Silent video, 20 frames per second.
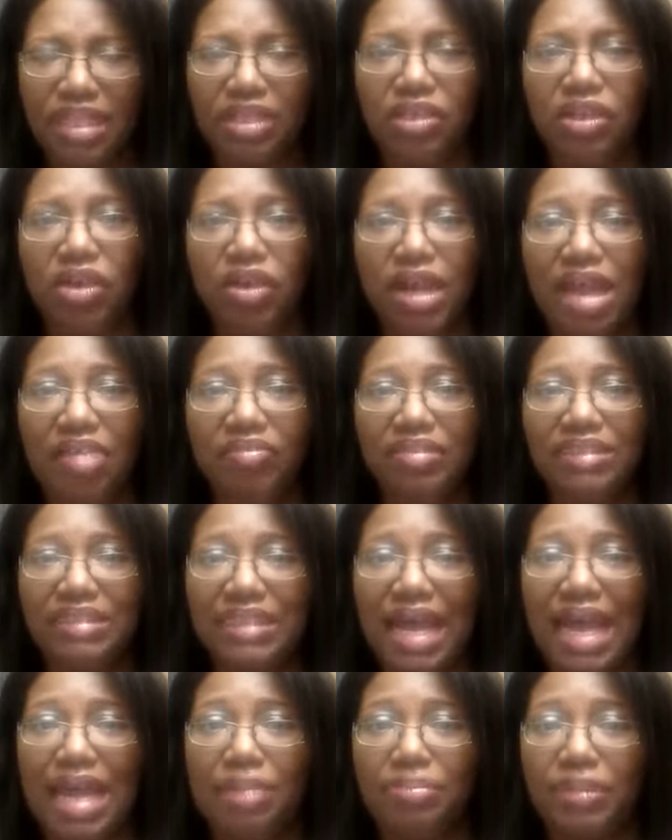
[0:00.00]
you know, every
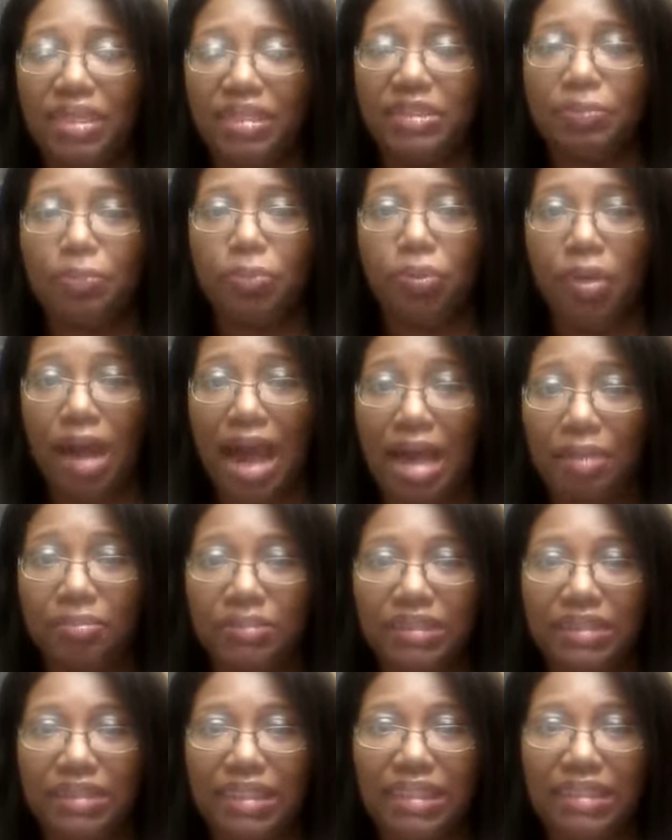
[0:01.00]
time there's
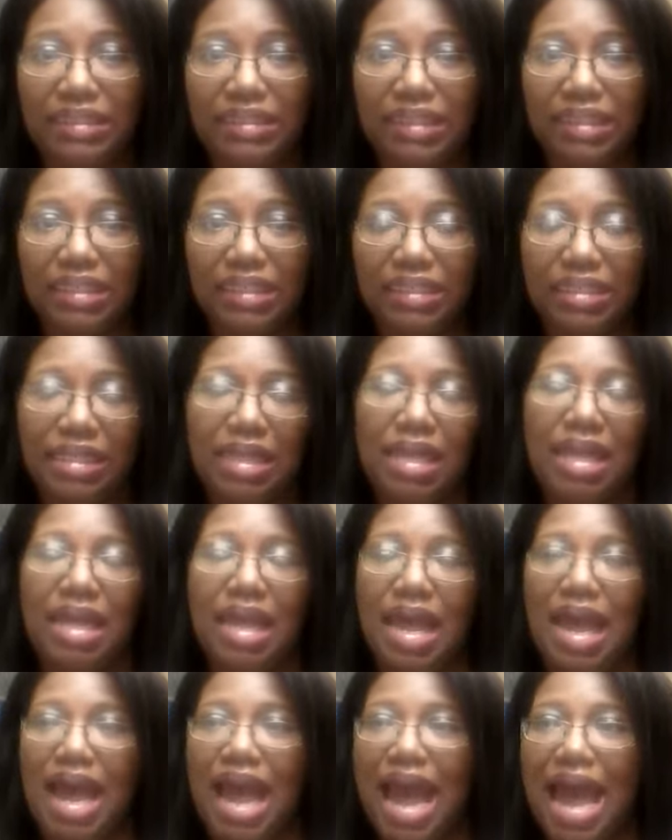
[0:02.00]
prom season,
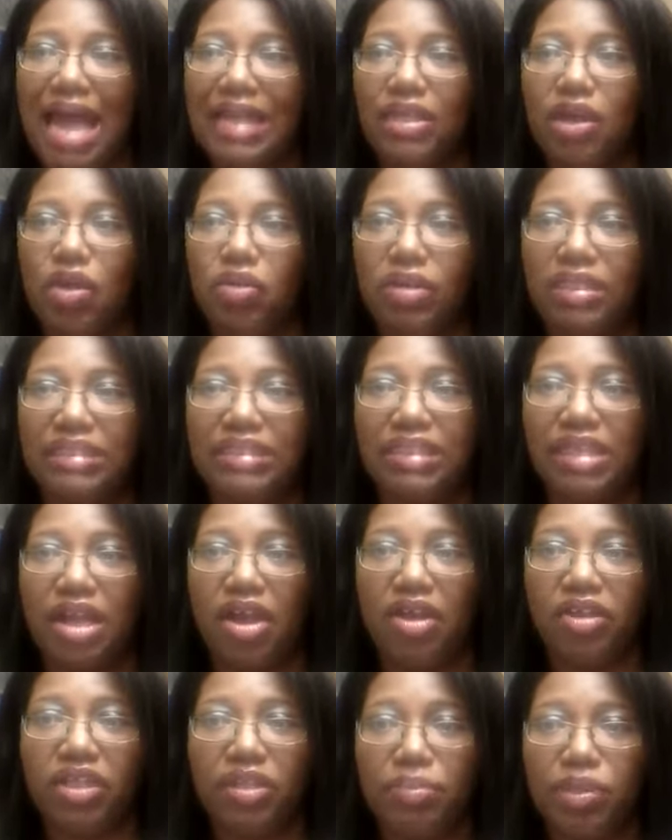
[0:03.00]
I notice in
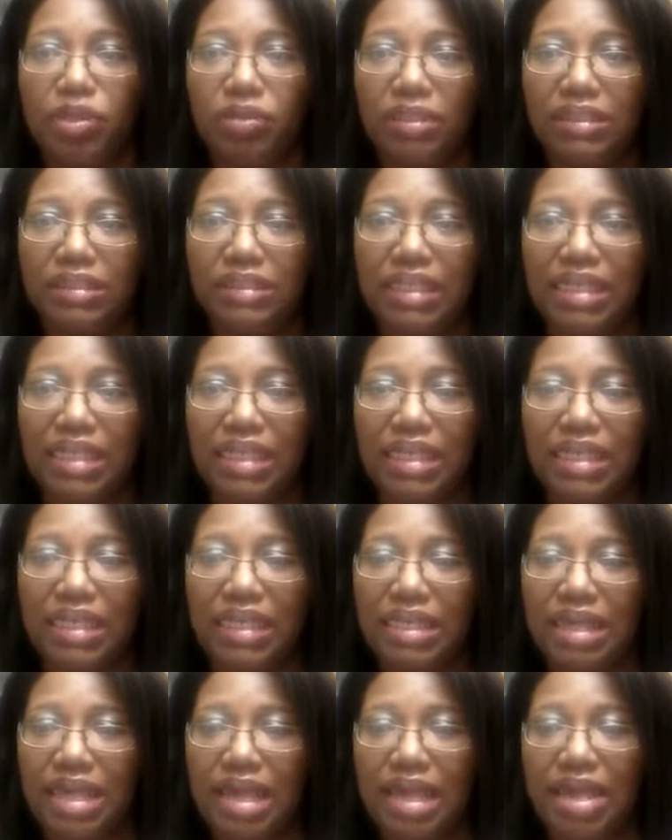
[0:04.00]
our
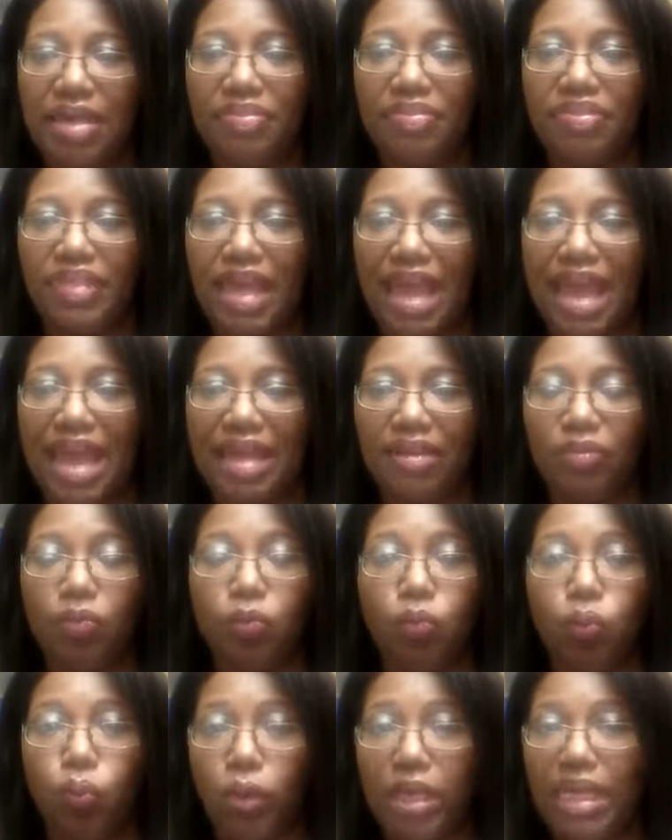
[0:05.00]
community that
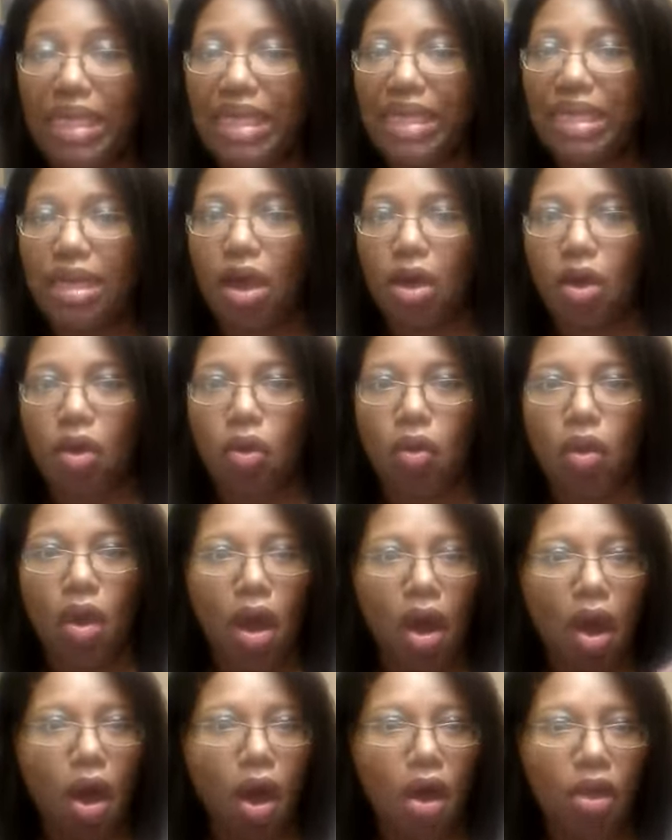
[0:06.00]
we go
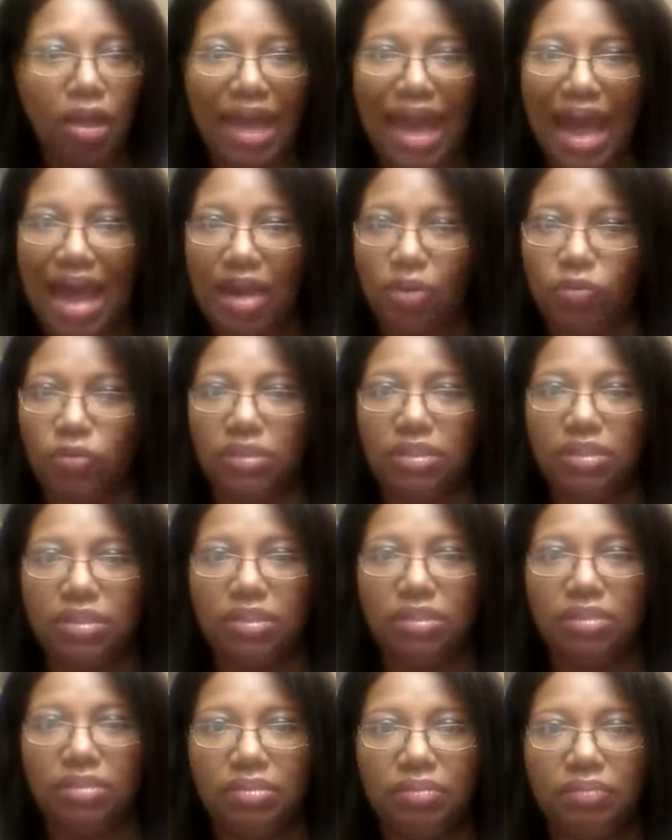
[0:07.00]
all out,
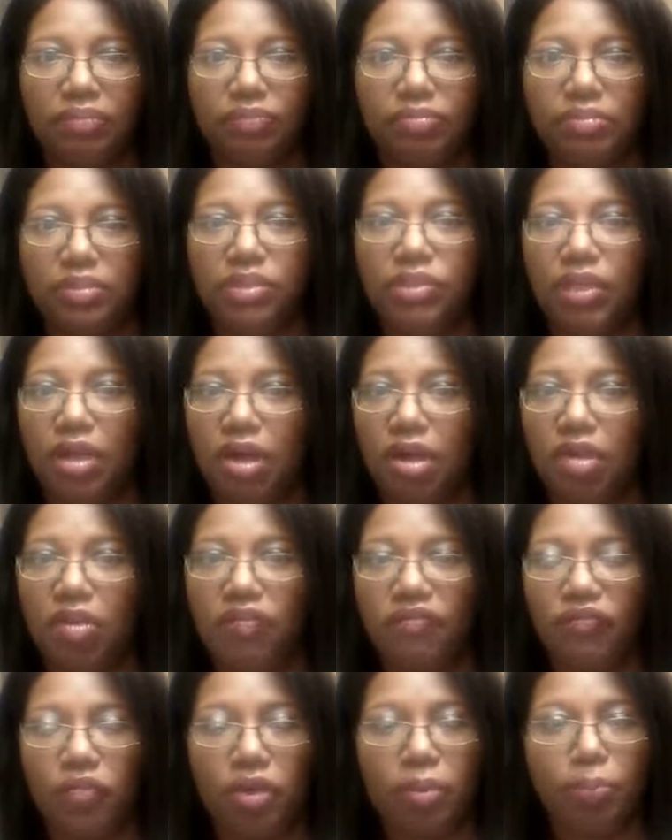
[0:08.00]
you
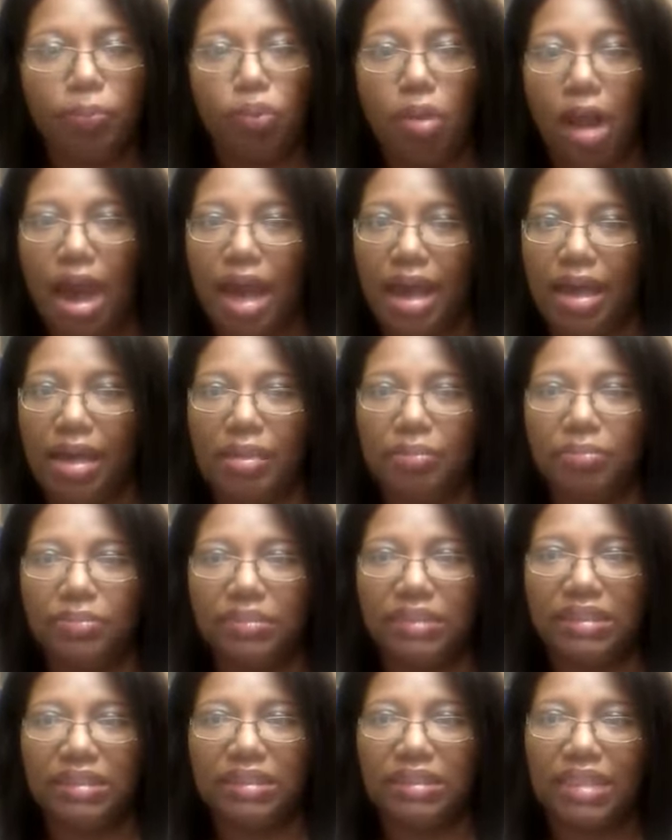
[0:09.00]
know, for
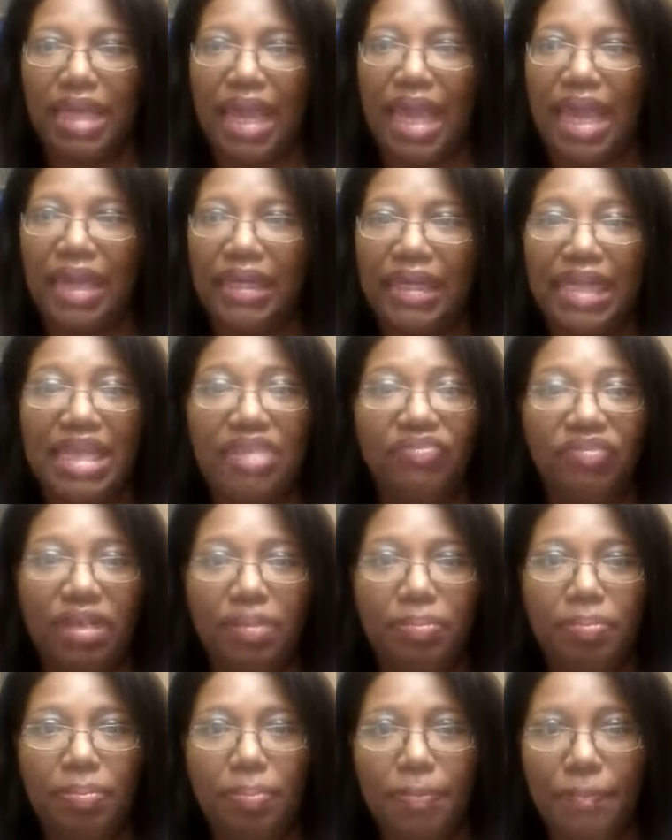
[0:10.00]
proms and
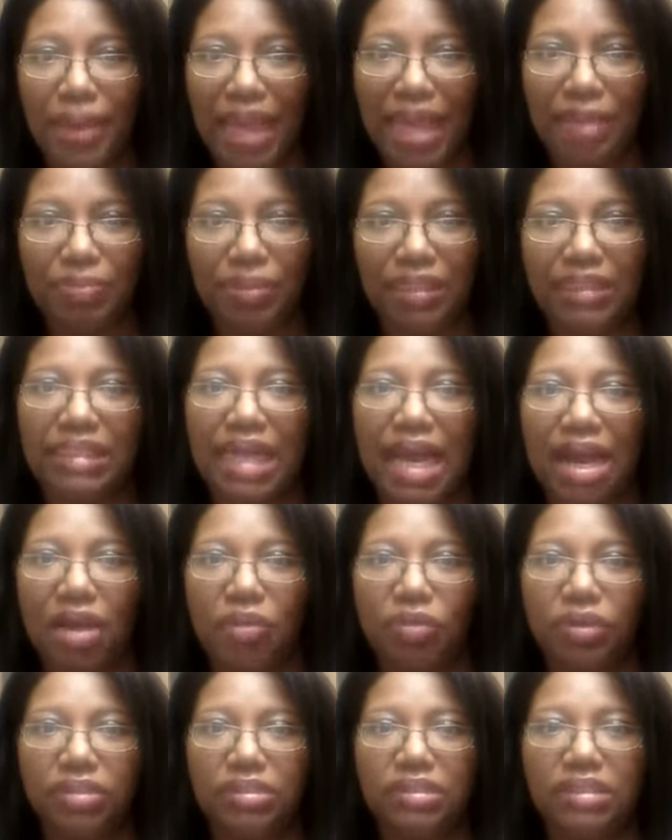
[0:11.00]
even baby
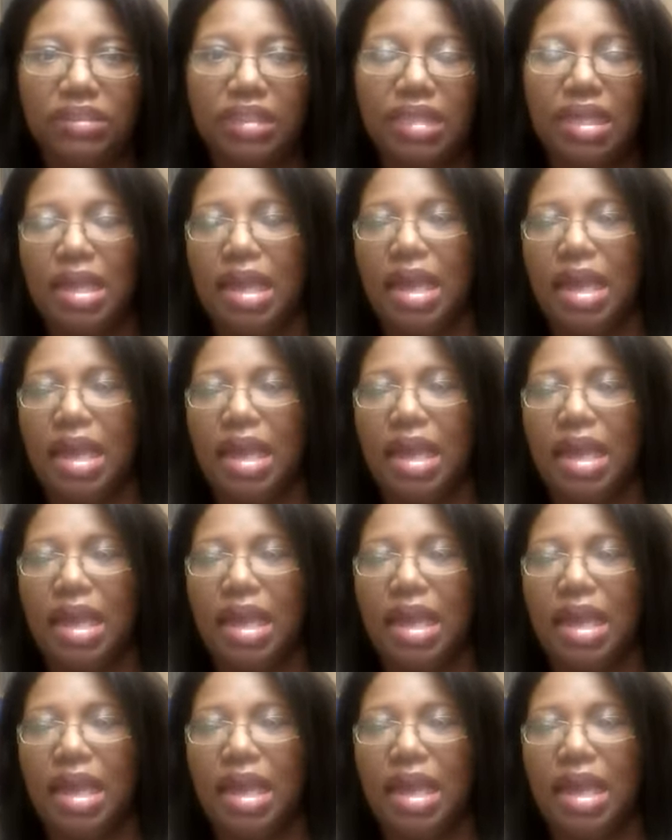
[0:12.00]
showers.